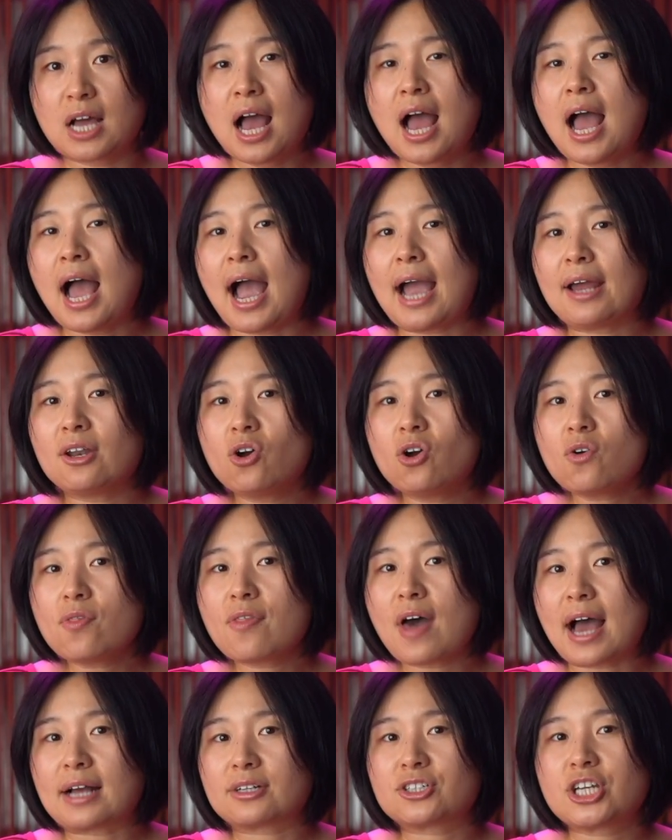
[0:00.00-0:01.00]
I know
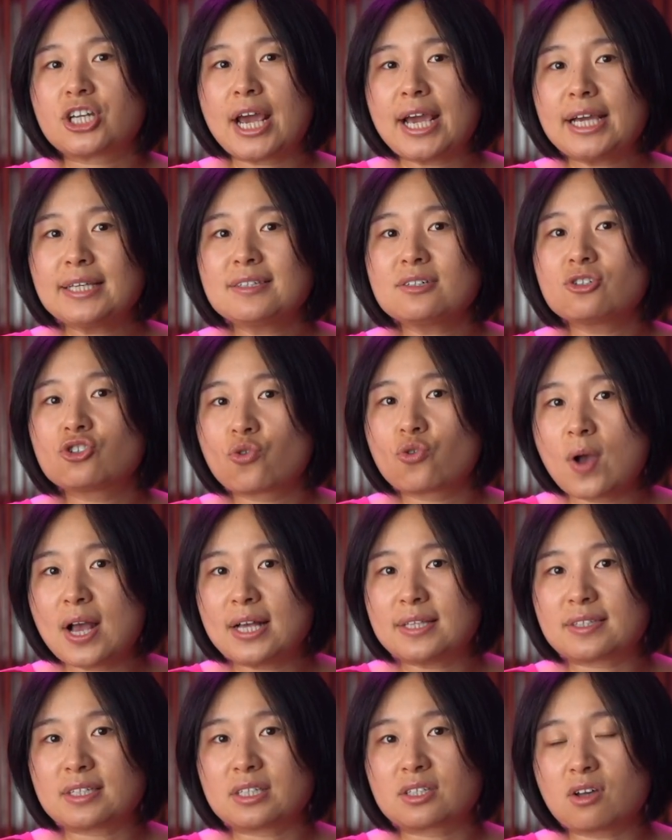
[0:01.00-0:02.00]
that chasing
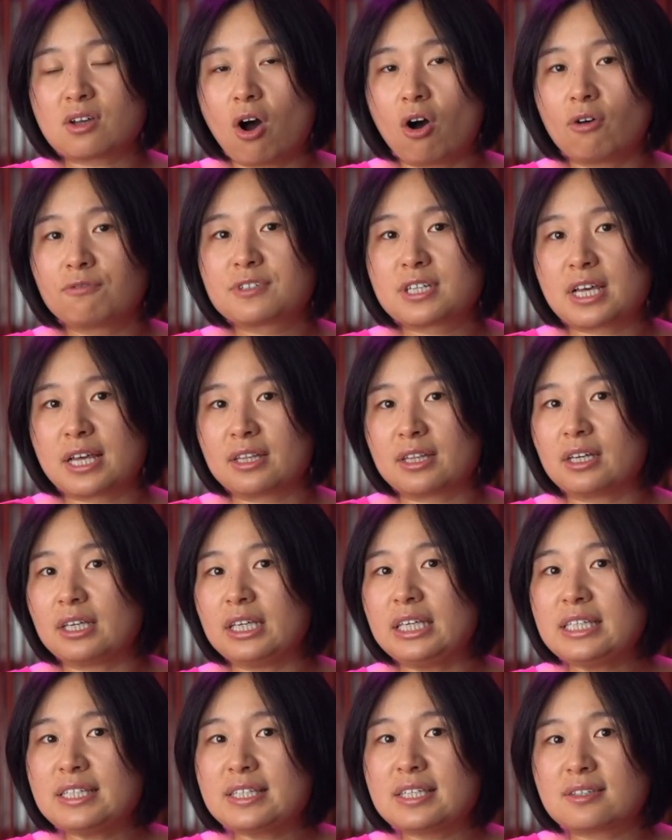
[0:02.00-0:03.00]
trends is often the
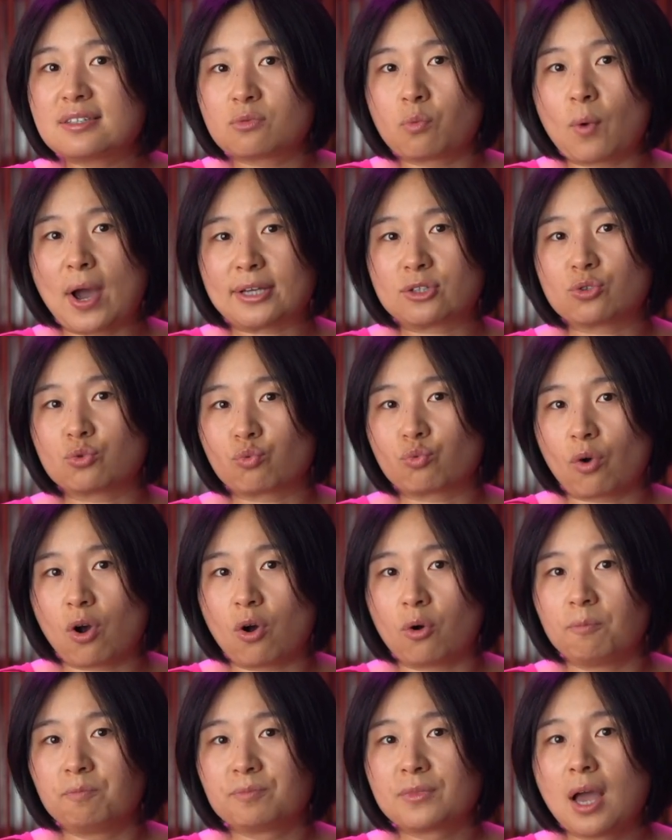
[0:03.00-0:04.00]
easiest way to grow.